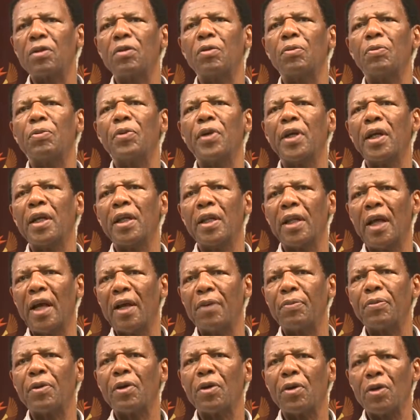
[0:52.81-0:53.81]
to bring
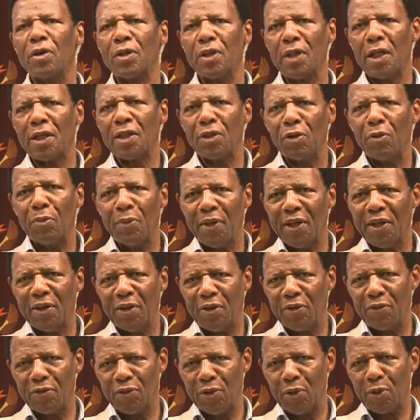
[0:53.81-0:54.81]
that because there are so many
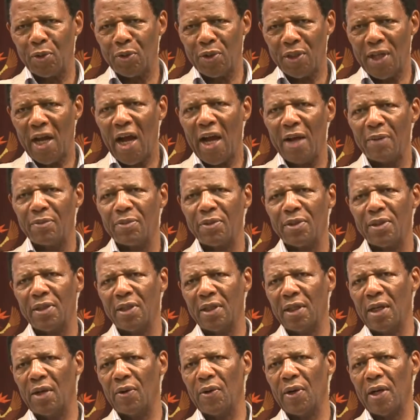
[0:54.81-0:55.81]
of those types
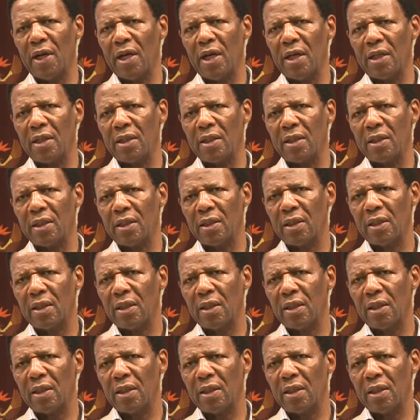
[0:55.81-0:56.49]
in our country.